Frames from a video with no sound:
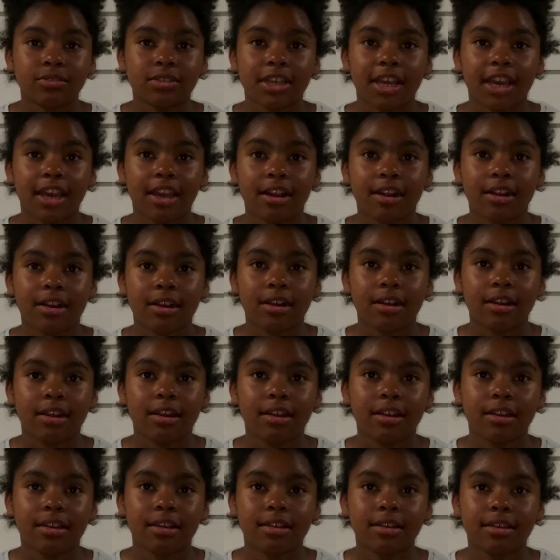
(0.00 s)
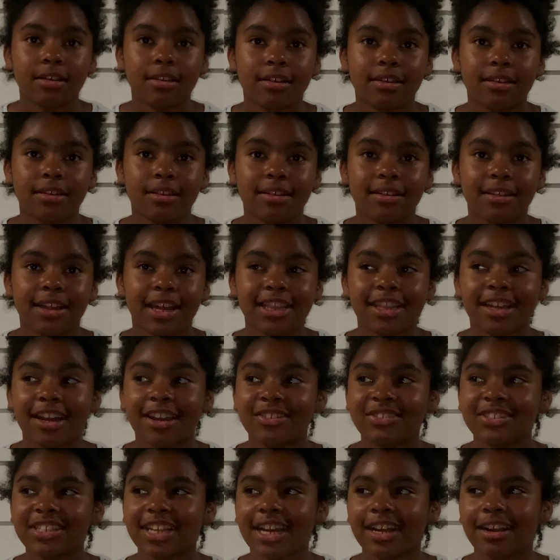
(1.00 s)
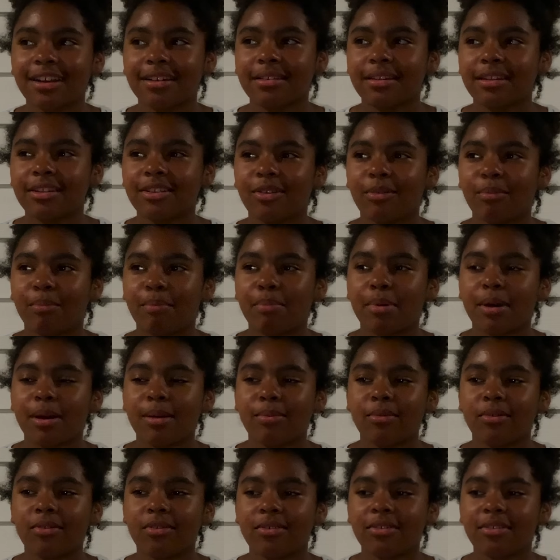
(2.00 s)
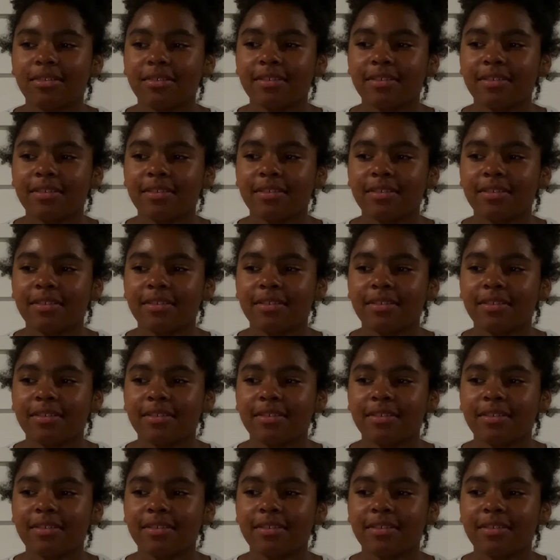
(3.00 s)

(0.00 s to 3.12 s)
Air. I thought it was like a little bubble.